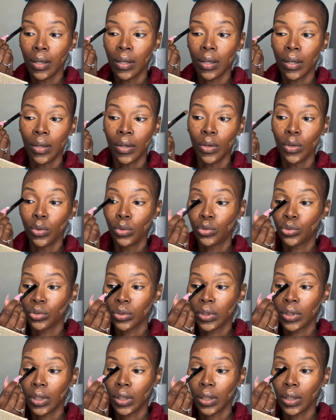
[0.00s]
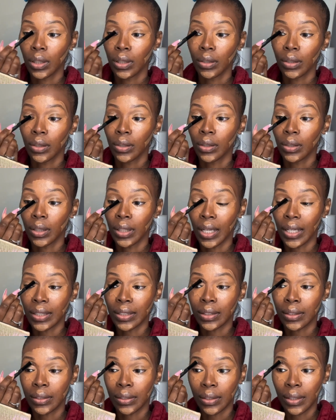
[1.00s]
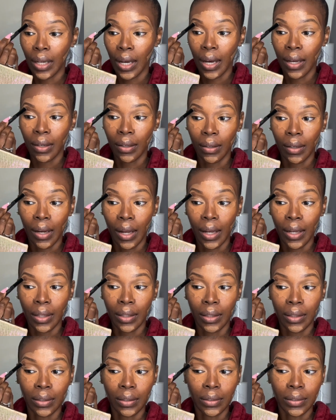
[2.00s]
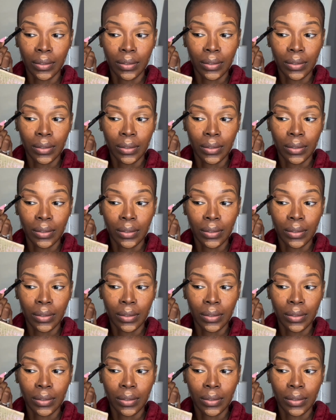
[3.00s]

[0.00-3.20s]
neutral color that's kind of like this.